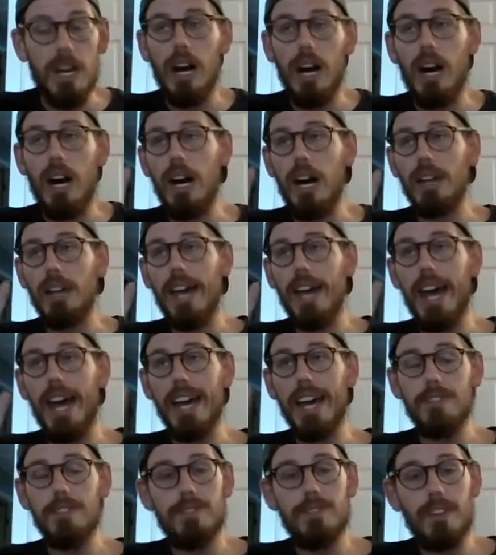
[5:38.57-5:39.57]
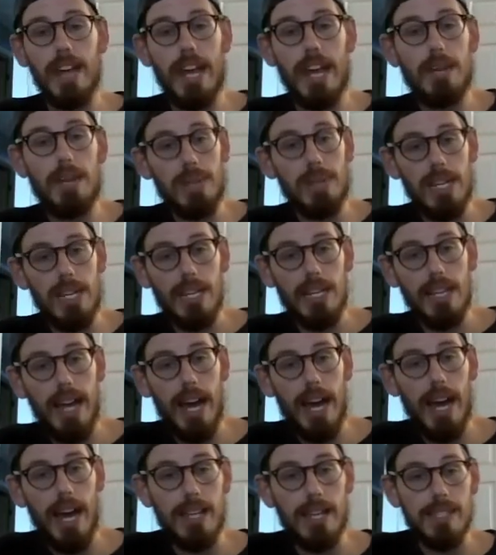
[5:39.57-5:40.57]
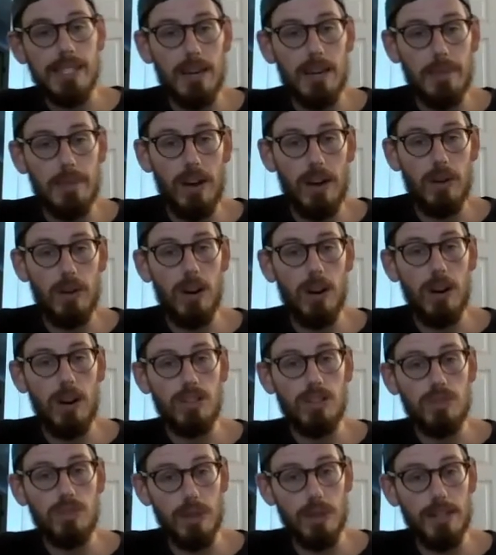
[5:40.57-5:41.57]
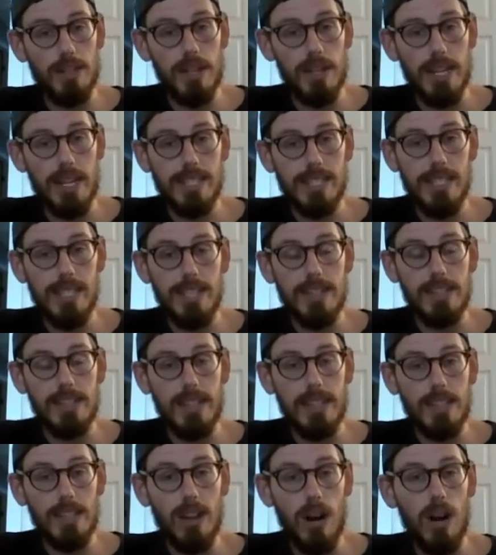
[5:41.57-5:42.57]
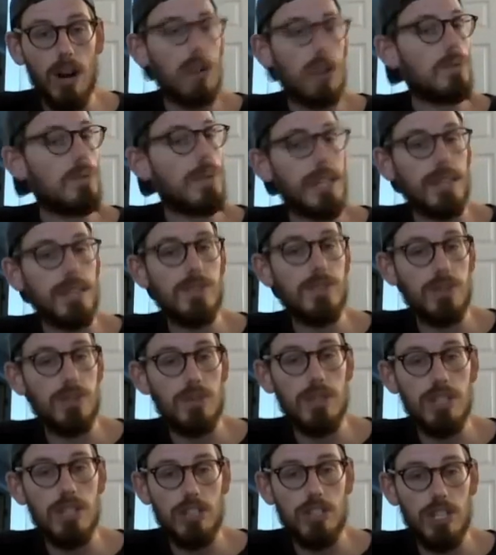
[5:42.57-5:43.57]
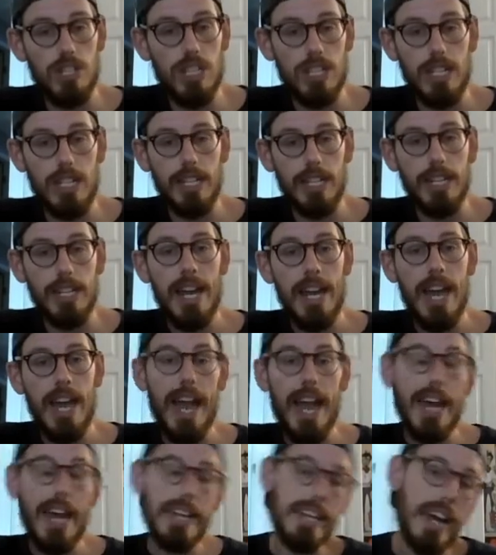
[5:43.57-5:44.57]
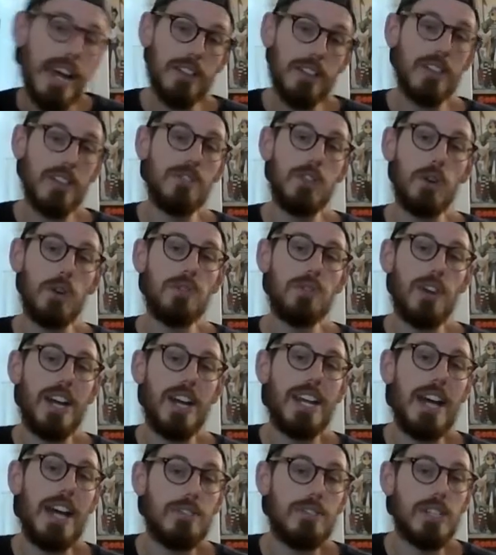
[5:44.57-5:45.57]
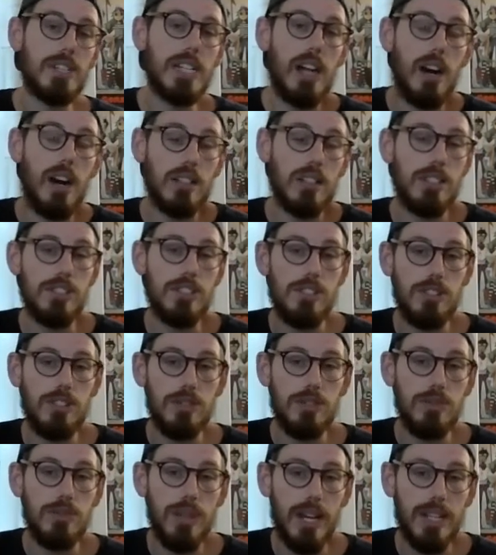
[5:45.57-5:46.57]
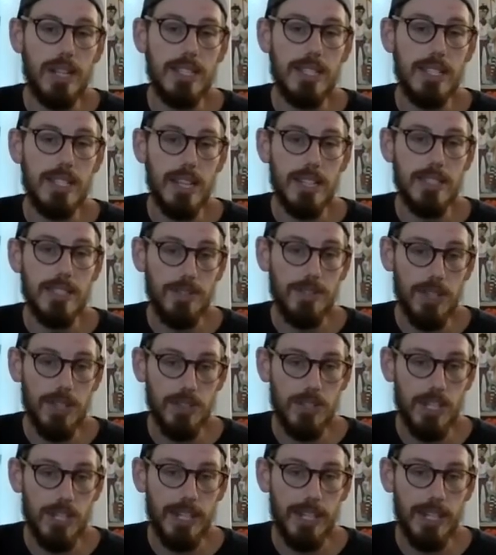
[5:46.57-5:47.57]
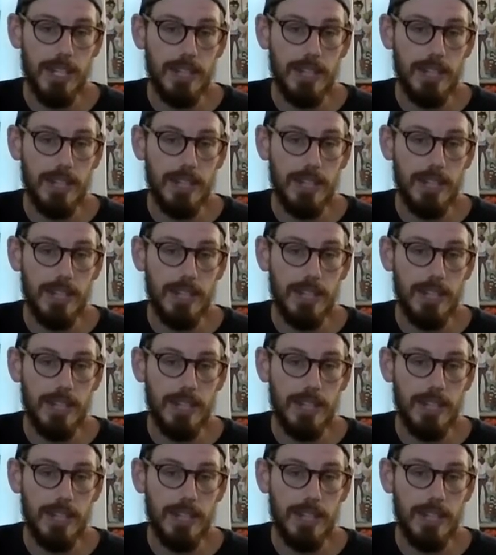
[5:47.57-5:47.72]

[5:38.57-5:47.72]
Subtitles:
The head of AP has come out on Twitter and said that they caught a ring of students cheating. And now they've notified every college in the United States of their cheating.